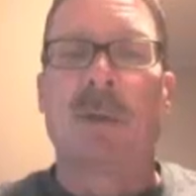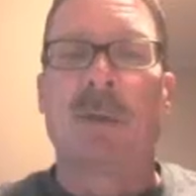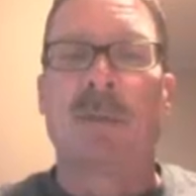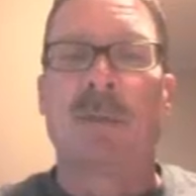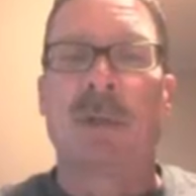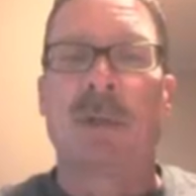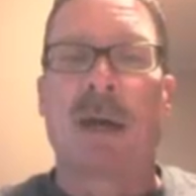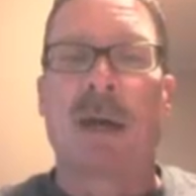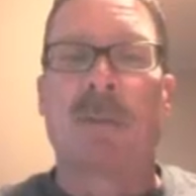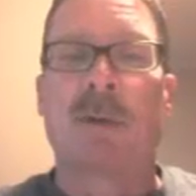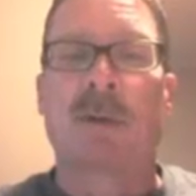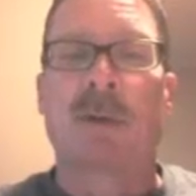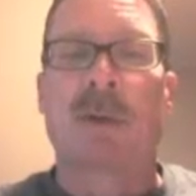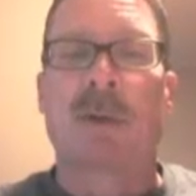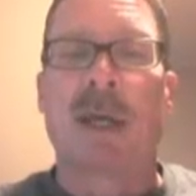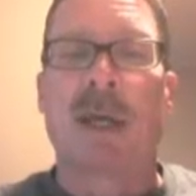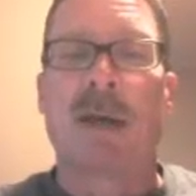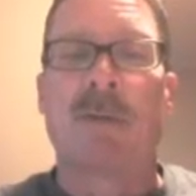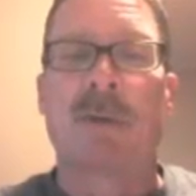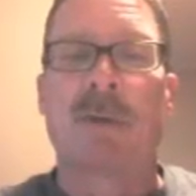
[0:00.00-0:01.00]
abdominal
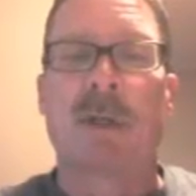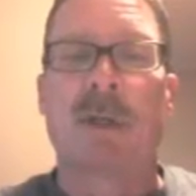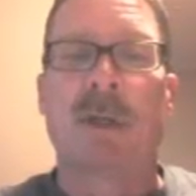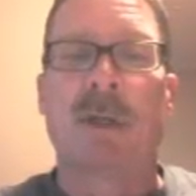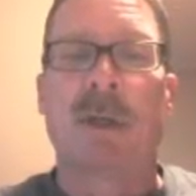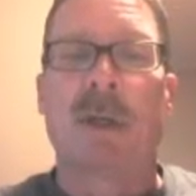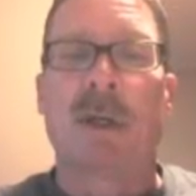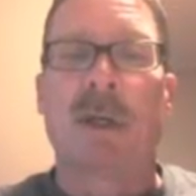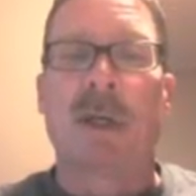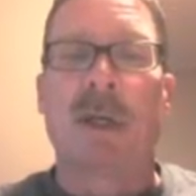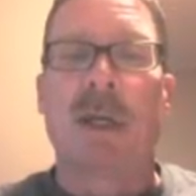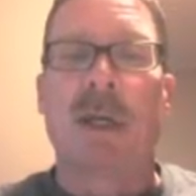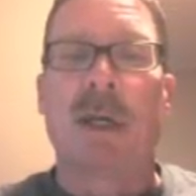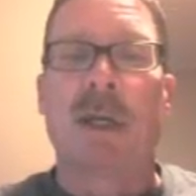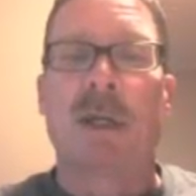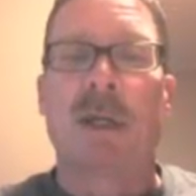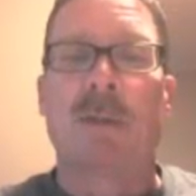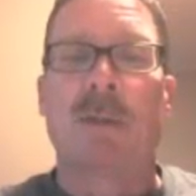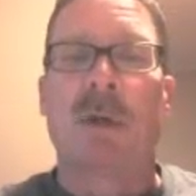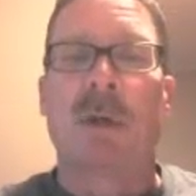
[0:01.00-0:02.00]
cavity,
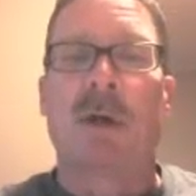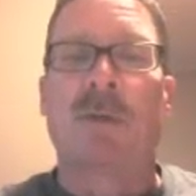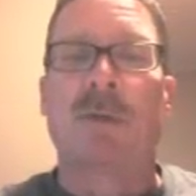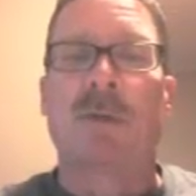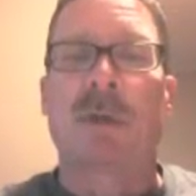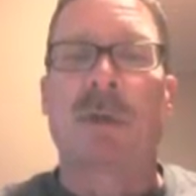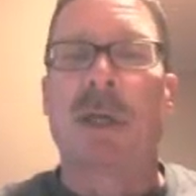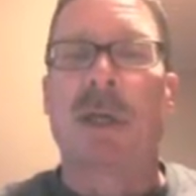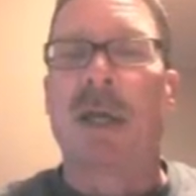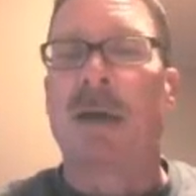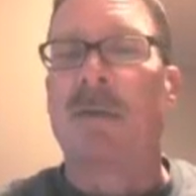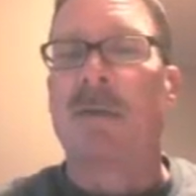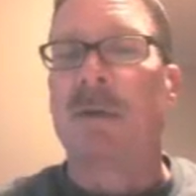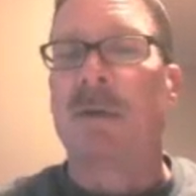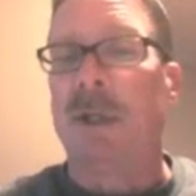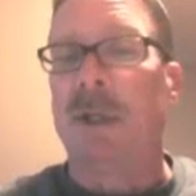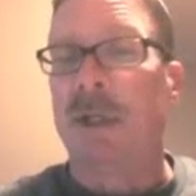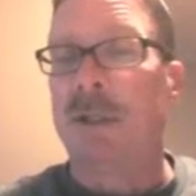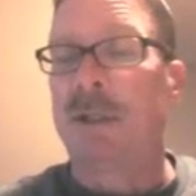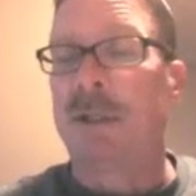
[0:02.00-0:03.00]
and the pelvic
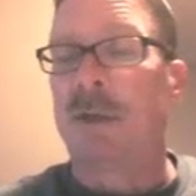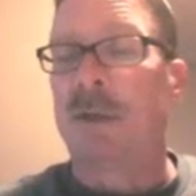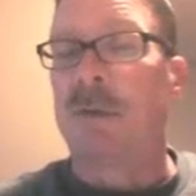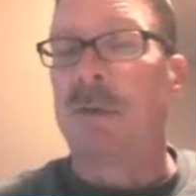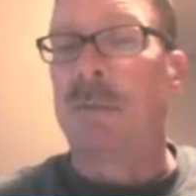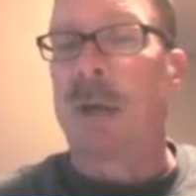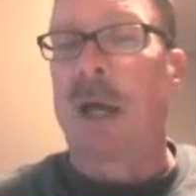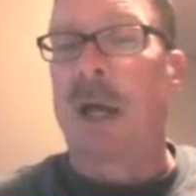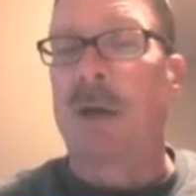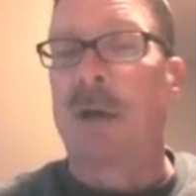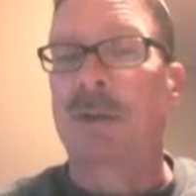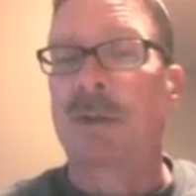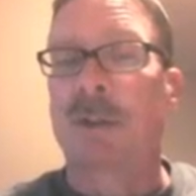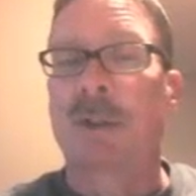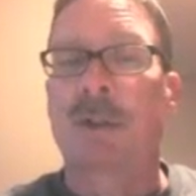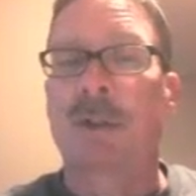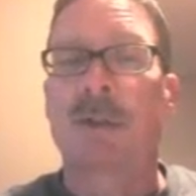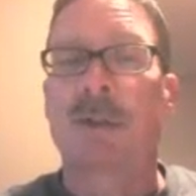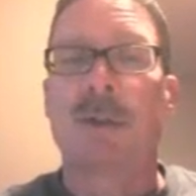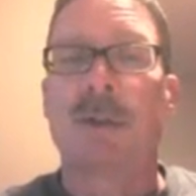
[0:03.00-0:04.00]
cavity, each of them
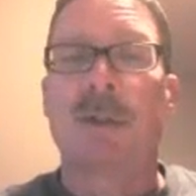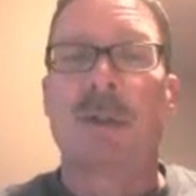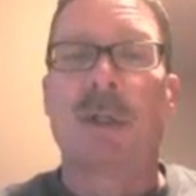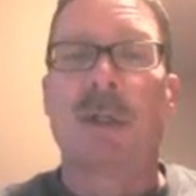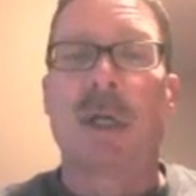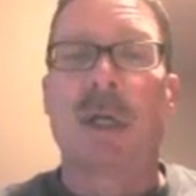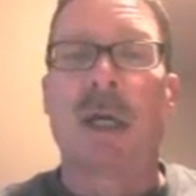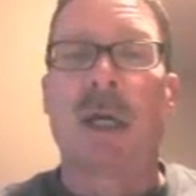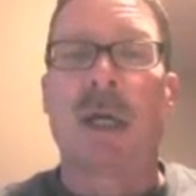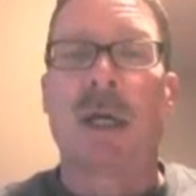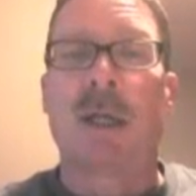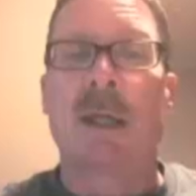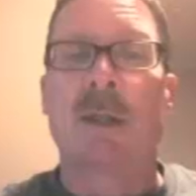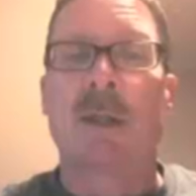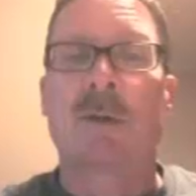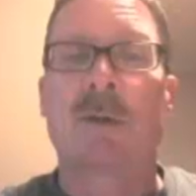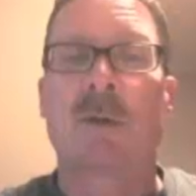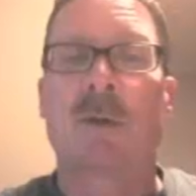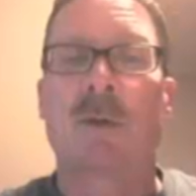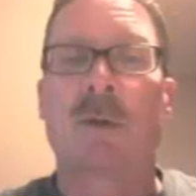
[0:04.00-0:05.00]
housing
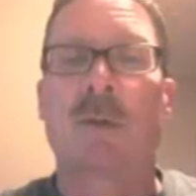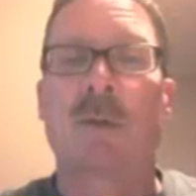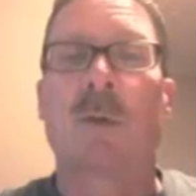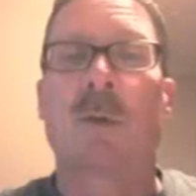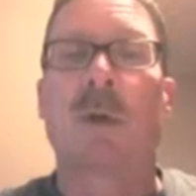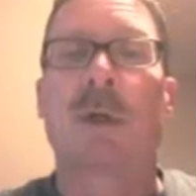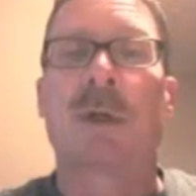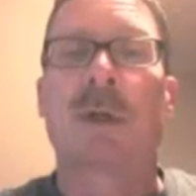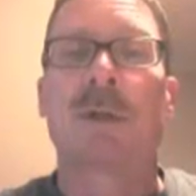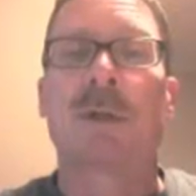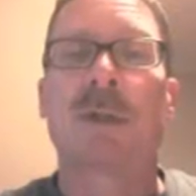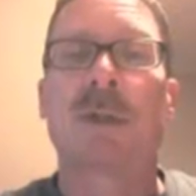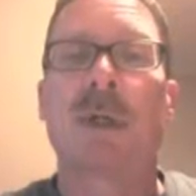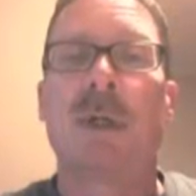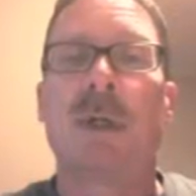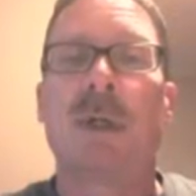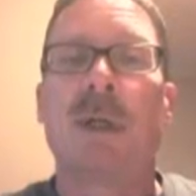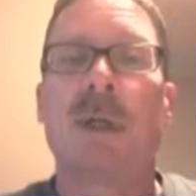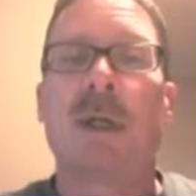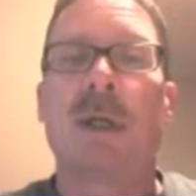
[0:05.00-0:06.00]
their own organs.
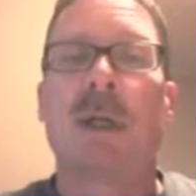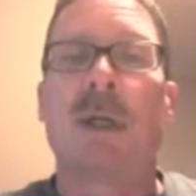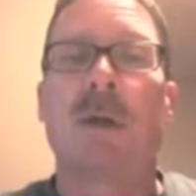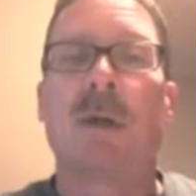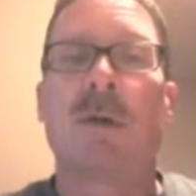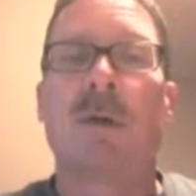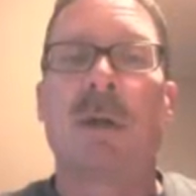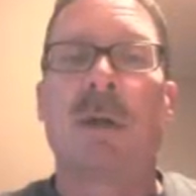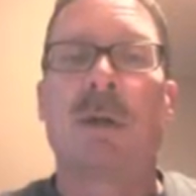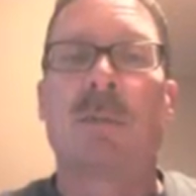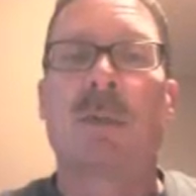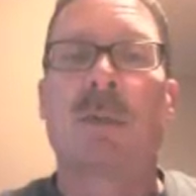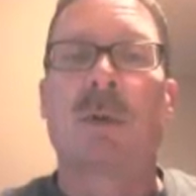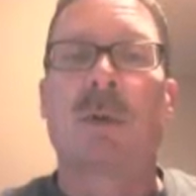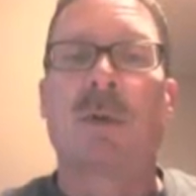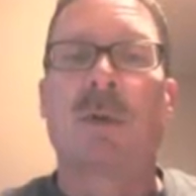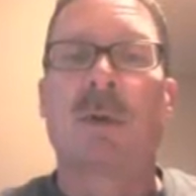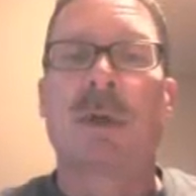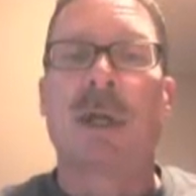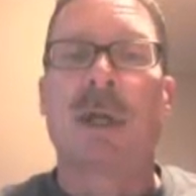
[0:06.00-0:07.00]
Here in the
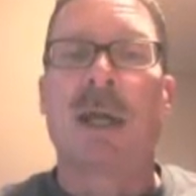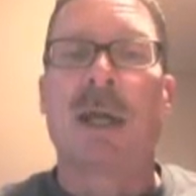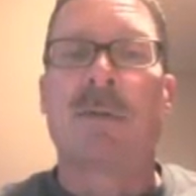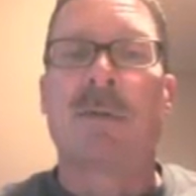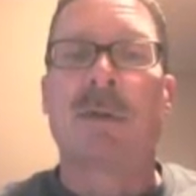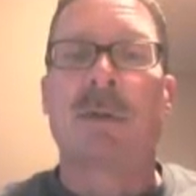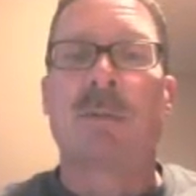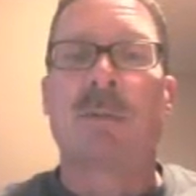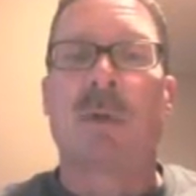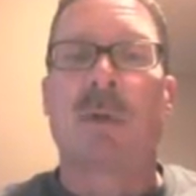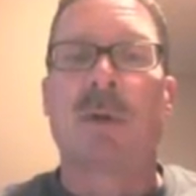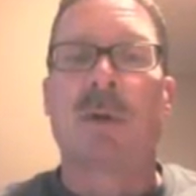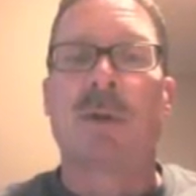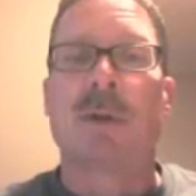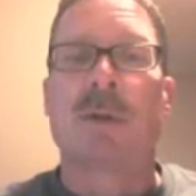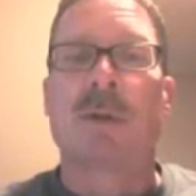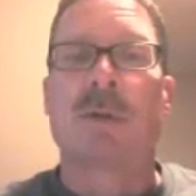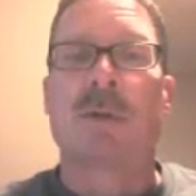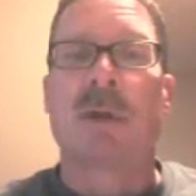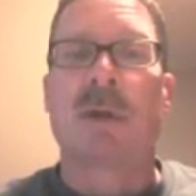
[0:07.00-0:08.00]
pleural cavity, part of
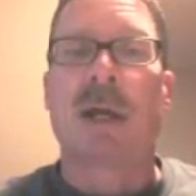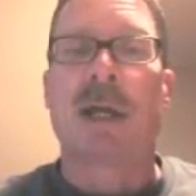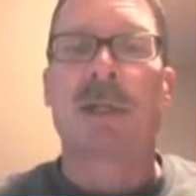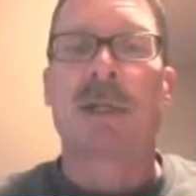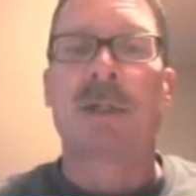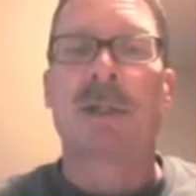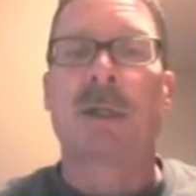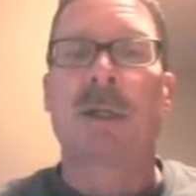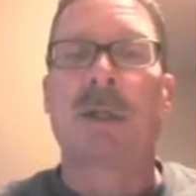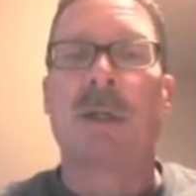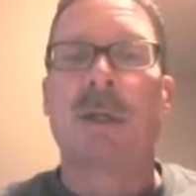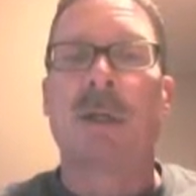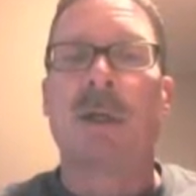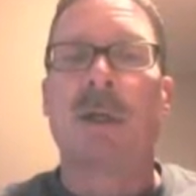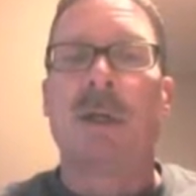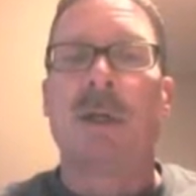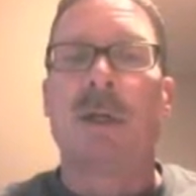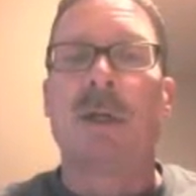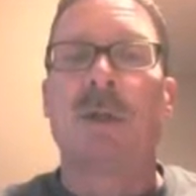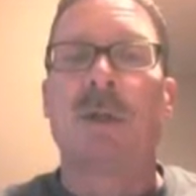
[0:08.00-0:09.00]
the thoracic,
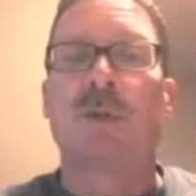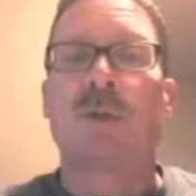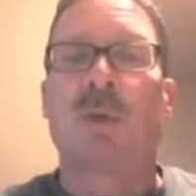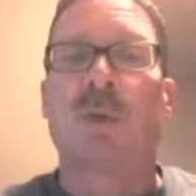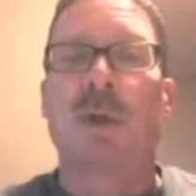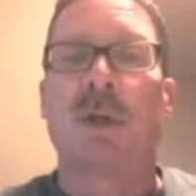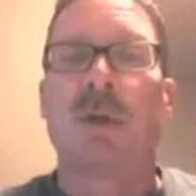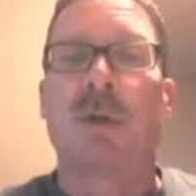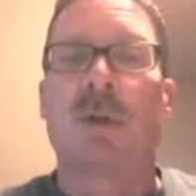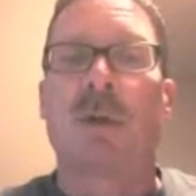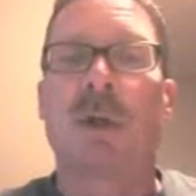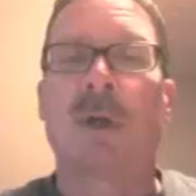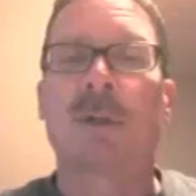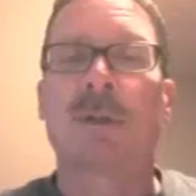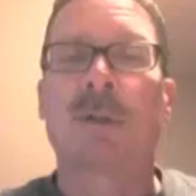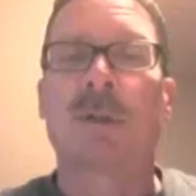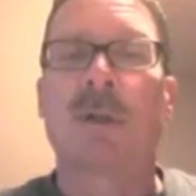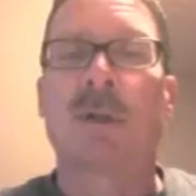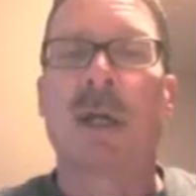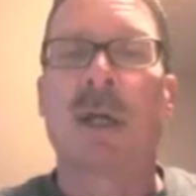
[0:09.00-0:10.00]
is where your
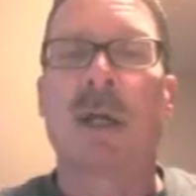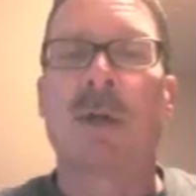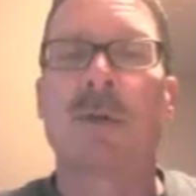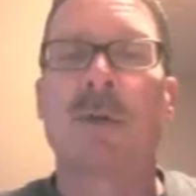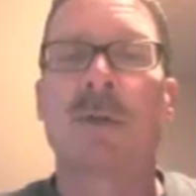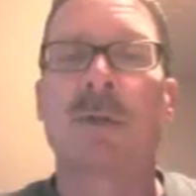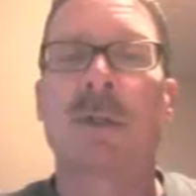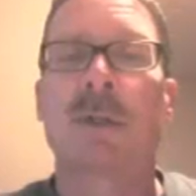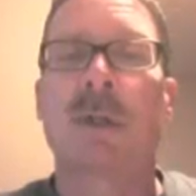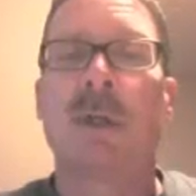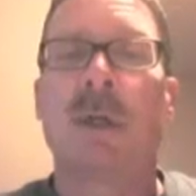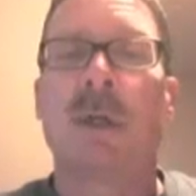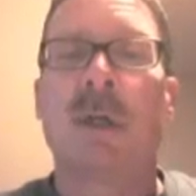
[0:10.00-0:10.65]
lungs are housed.